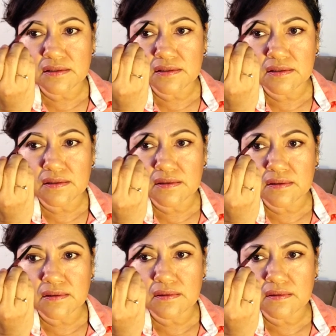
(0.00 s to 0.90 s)

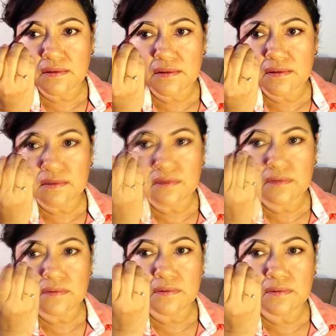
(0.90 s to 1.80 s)

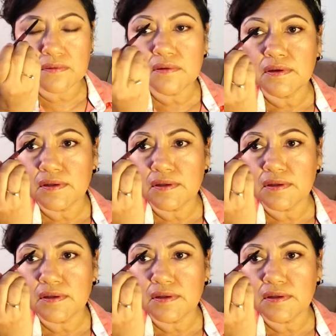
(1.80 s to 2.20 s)
No one is speaking in this clip.